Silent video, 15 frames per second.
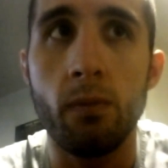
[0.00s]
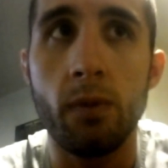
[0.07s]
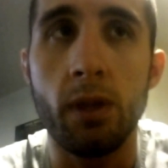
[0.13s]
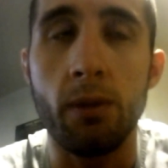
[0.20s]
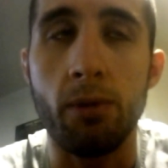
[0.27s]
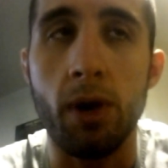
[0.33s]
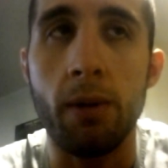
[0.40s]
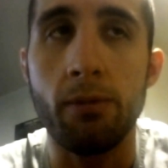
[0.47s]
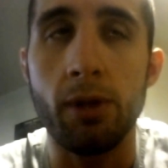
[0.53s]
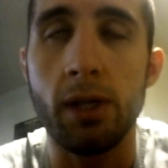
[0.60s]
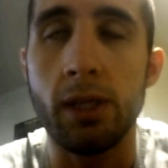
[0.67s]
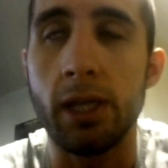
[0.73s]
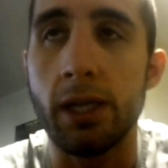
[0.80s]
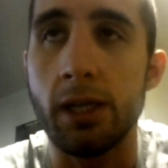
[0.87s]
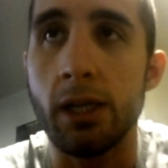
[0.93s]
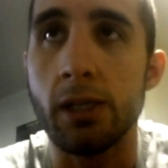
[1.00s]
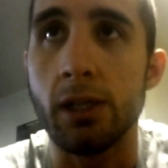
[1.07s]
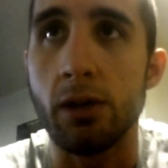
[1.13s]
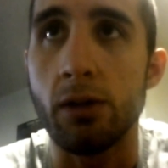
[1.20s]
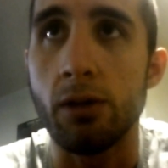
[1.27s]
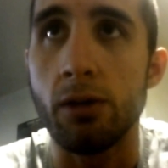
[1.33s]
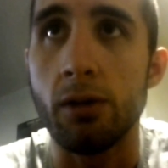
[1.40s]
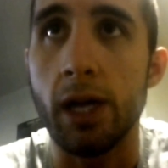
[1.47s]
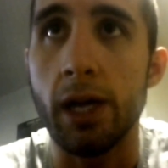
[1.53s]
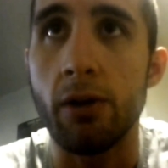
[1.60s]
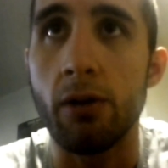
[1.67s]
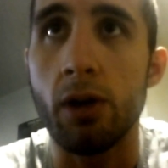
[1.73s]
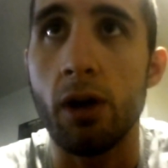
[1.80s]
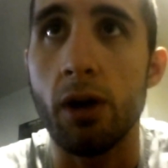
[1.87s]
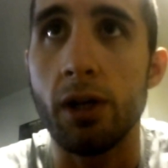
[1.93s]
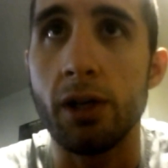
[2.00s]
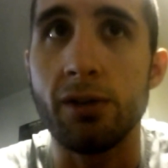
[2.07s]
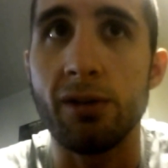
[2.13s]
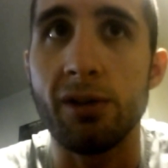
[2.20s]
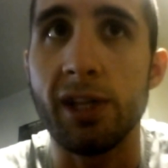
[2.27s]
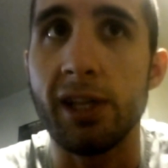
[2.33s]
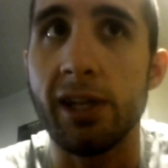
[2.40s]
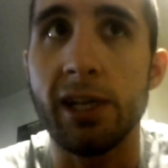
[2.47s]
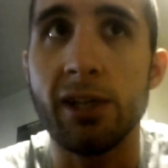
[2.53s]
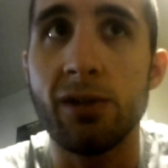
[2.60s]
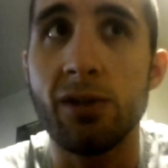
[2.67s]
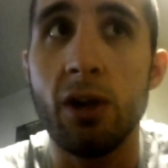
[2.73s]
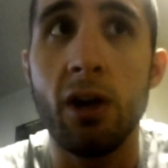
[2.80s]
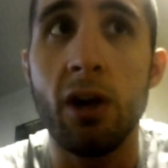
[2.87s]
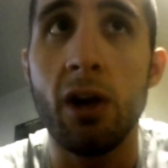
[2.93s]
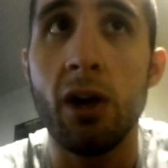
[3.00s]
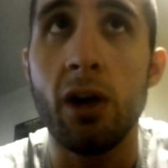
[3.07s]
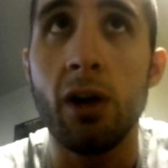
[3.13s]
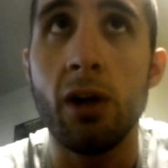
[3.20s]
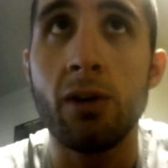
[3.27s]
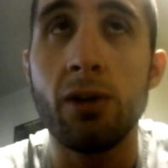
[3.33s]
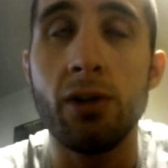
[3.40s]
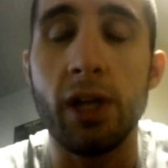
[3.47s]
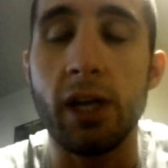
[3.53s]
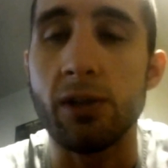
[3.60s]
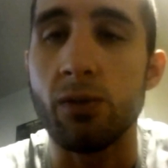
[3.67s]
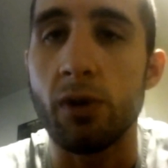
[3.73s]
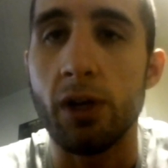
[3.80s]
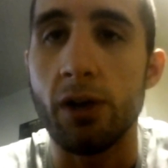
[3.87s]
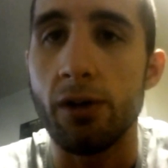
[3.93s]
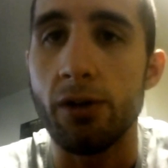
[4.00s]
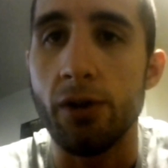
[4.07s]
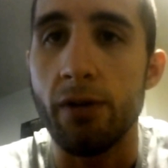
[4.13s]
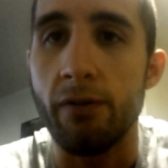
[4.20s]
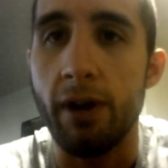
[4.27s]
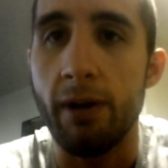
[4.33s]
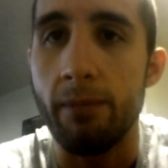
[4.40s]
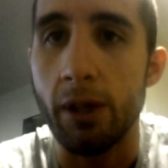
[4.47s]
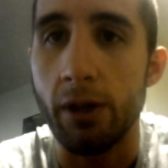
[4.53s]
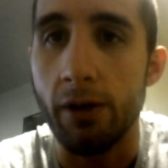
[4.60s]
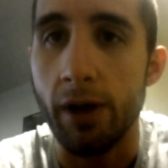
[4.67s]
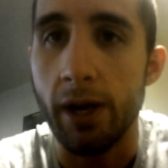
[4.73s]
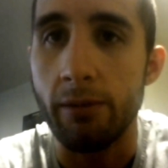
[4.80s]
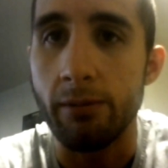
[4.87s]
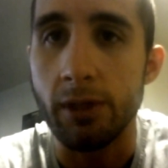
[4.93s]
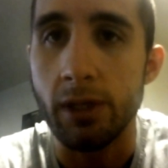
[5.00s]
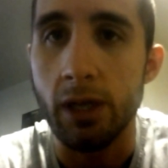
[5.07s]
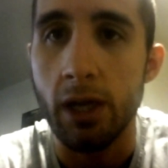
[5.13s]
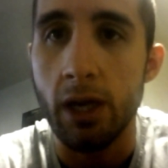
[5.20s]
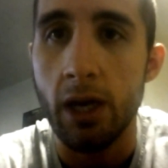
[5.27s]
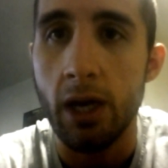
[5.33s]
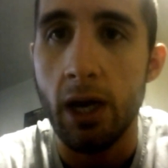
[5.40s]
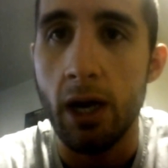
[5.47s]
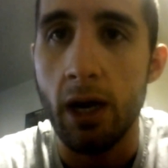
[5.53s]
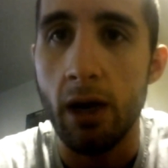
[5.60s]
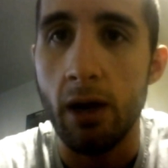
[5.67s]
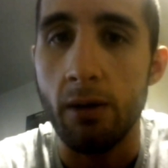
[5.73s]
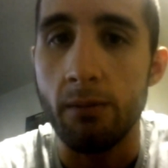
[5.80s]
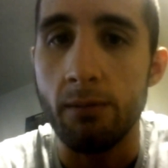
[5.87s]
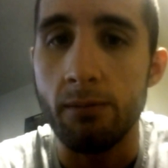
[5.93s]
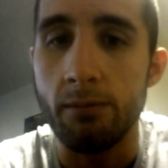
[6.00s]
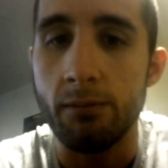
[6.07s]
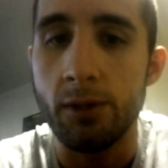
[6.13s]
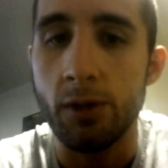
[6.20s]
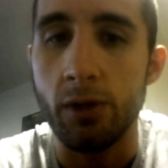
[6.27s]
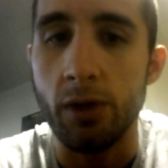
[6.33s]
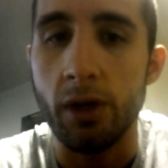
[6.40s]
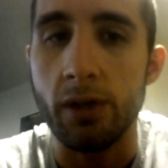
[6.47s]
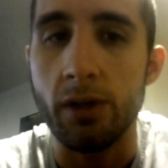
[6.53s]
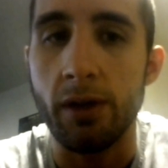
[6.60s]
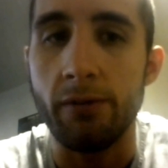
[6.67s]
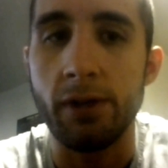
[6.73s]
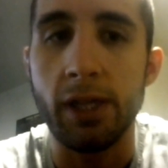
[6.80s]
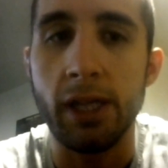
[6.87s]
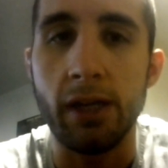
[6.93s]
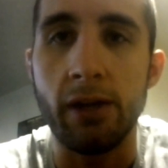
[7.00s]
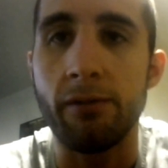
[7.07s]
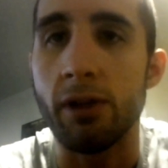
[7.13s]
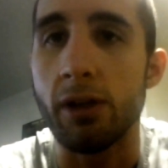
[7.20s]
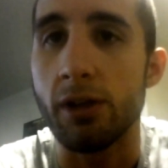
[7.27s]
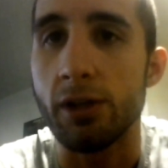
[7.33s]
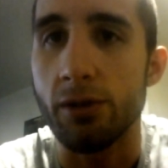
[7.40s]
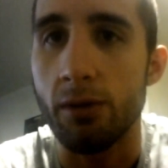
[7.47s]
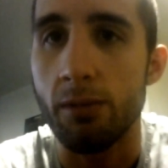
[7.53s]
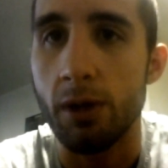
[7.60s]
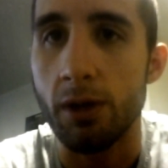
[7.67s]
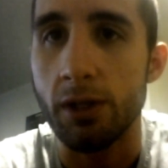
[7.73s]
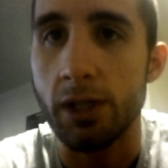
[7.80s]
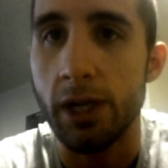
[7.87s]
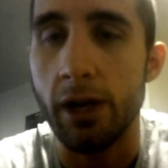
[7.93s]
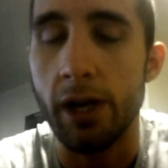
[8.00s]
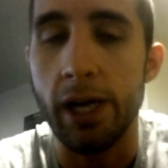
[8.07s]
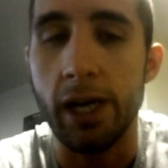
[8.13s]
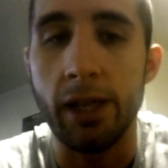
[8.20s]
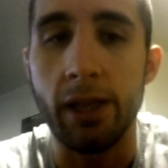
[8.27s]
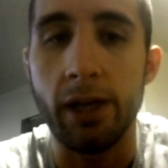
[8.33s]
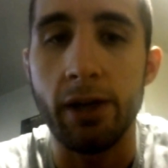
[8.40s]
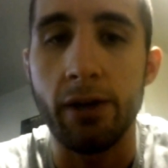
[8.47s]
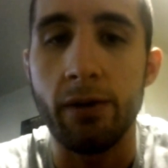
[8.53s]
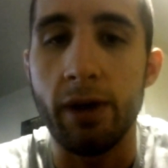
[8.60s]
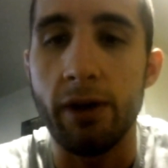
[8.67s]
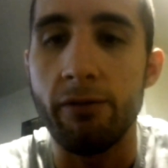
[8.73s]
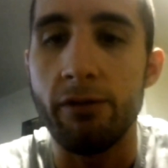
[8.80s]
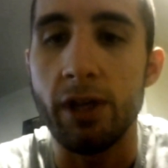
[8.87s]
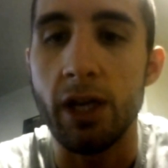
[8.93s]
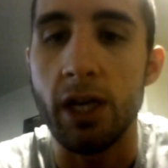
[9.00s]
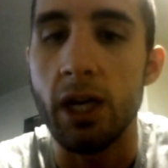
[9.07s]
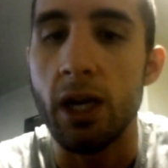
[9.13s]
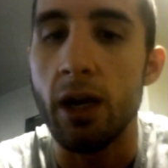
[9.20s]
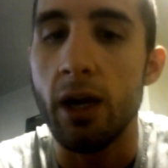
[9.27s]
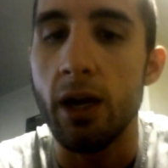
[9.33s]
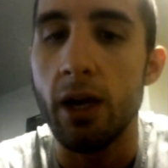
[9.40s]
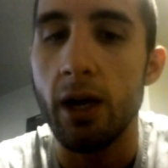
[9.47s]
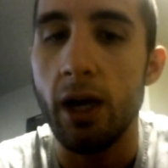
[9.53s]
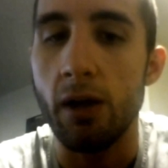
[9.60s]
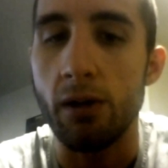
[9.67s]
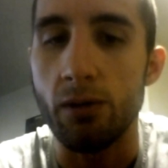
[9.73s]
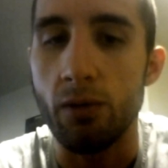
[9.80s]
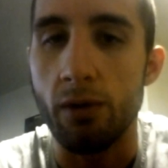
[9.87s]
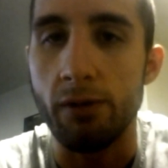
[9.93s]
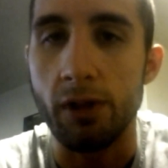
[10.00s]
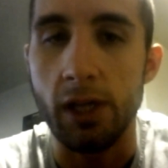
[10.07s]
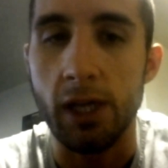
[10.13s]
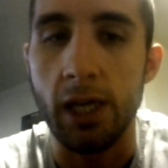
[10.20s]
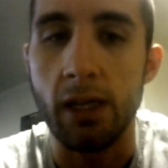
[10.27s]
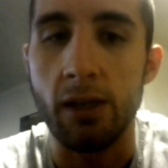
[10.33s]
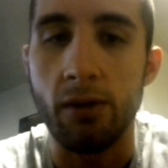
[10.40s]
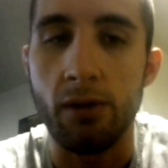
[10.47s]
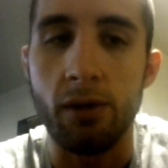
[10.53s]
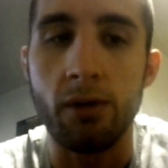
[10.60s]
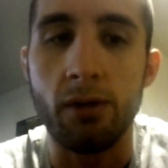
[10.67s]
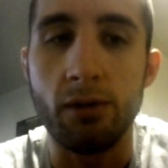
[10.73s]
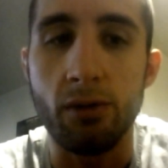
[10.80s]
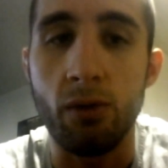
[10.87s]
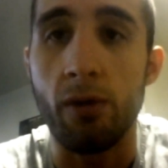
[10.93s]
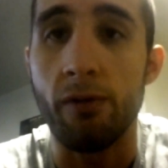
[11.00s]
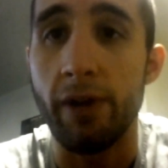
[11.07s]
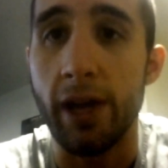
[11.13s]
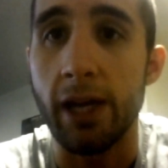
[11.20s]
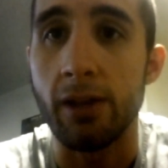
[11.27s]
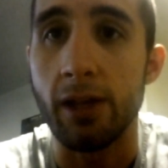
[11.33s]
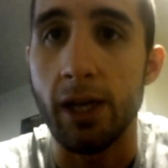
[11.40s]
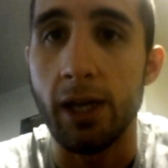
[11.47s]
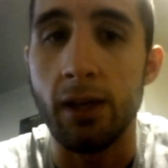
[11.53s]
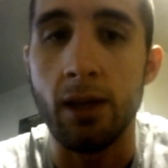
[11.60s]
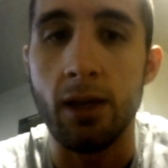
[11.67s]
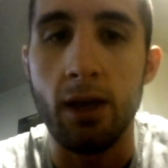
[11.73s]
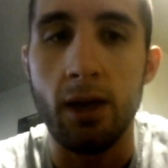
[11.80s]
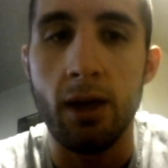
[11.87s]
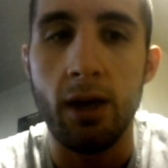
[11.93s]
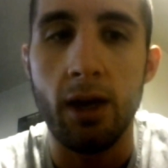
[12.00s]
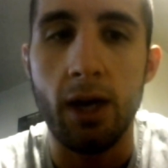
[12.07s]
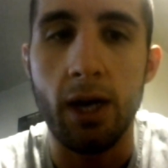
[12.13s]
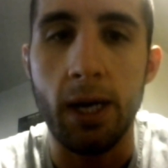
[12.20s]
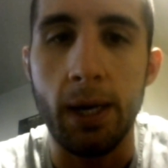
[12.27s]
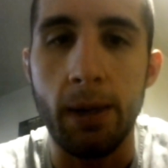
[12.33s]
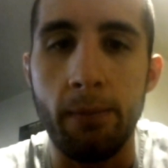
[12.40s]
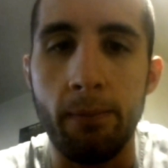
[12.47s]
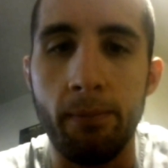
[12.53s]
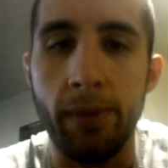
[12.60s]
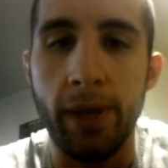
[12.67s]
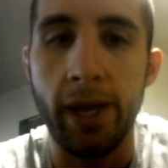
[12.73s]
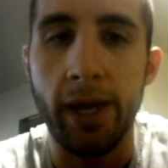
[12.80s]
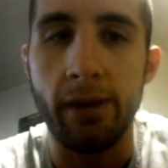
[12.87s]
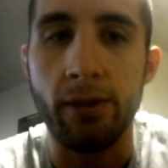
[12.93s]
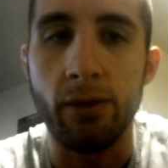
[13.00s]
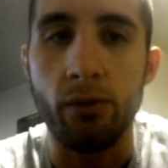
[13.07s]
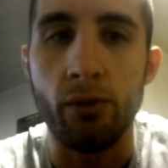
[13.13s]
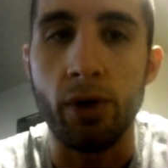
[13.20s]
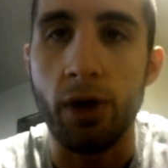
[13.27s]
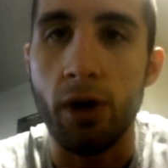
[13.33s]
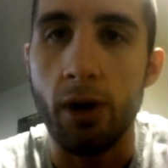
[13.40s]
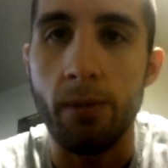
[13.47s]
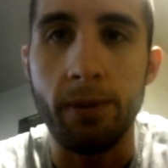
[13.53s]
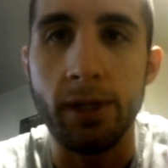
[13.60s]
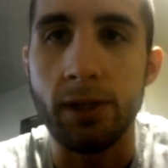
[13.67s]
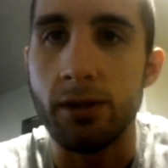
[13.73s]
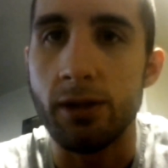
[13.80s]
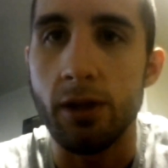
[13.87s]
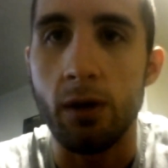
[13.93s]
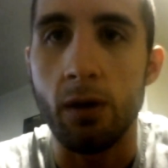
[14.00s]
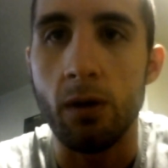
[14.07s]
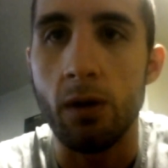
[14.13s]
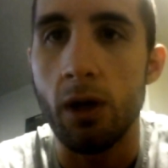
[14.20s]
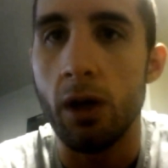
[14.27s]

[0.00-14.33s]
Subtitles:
the prop blend that does include glycocarb is only like 2,135 milligrams. So you also have to think you have the glycerol monosterate in there. You have the L-norvaline or norvaline, and the rutacarpin. So